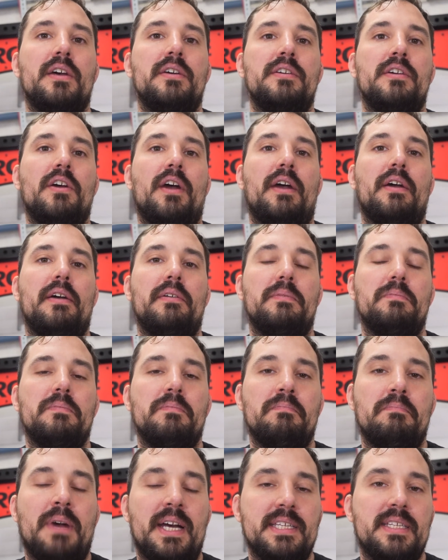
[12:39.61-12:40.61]
Your
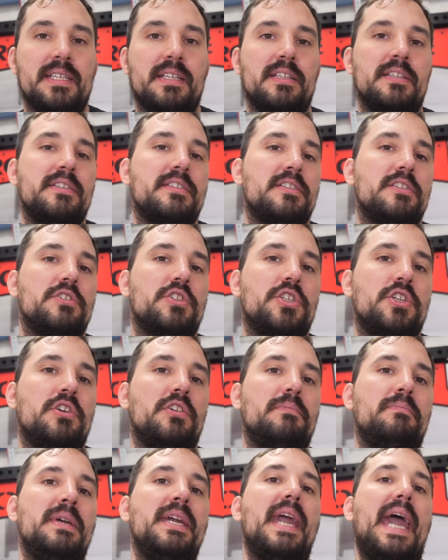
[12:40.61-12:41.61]
muscles
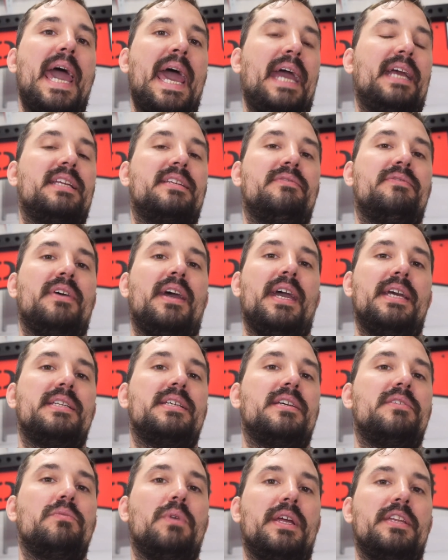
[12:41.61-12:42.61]
should be
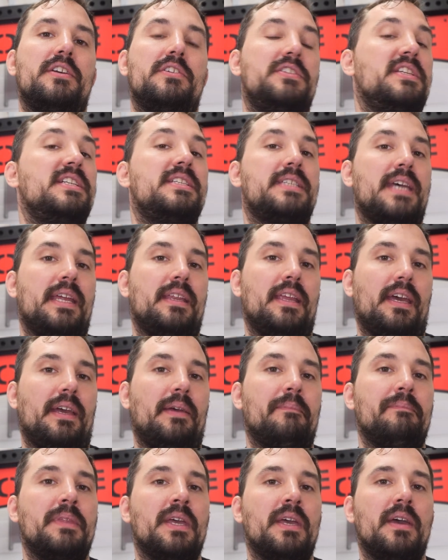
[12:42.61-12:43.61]
activated when you're descending.